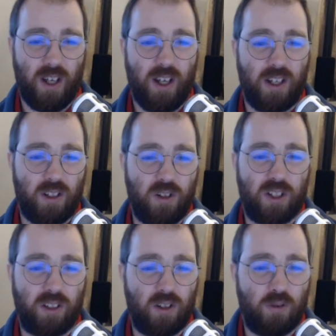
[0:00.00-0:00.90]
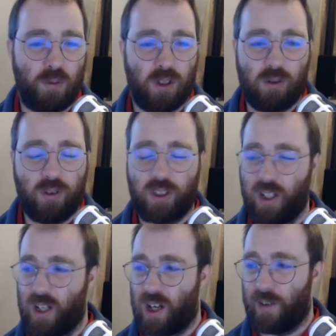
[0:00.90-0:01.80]
using the new pills.
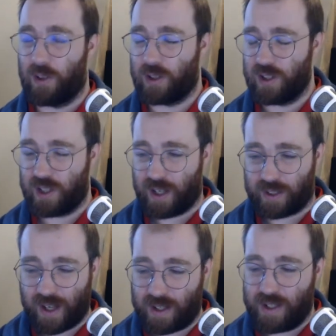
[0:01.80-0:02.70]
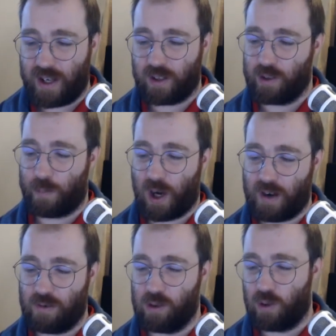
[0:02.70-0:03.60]
I'm not going to start cutting down on the
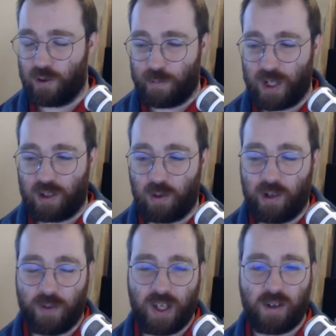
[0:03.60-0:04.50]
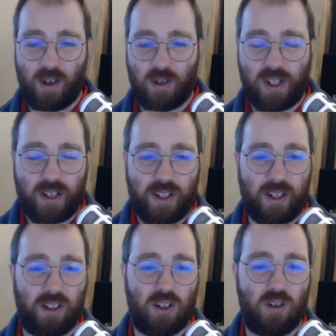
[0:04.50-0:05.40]
Pyrrol or the B12 yet. I'll start
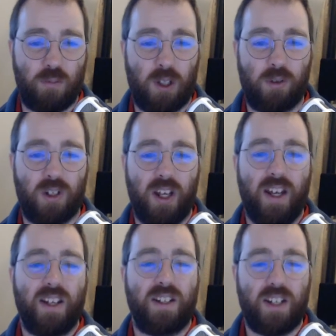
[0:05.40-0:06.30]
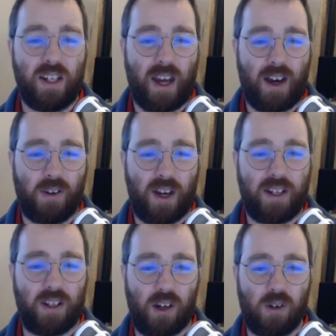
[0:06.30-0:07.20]
taking the new pills, see how they
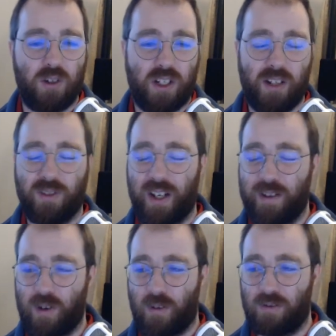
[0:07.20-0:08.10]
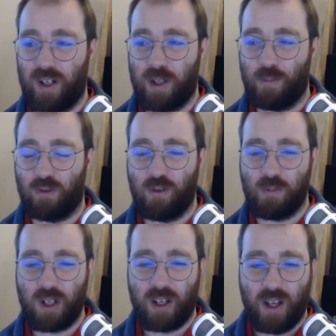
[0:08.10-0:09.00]
go, see if they offer any
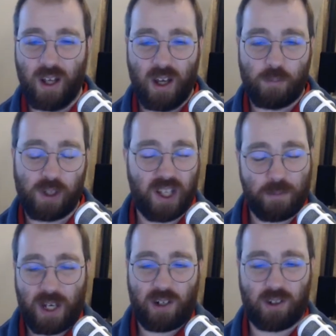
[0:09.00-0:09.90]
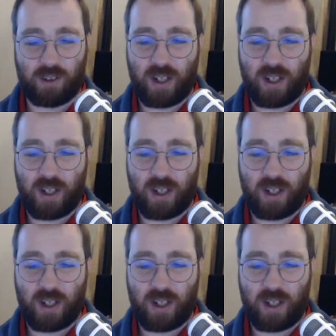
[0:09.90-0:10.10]
improvement, but they may not. They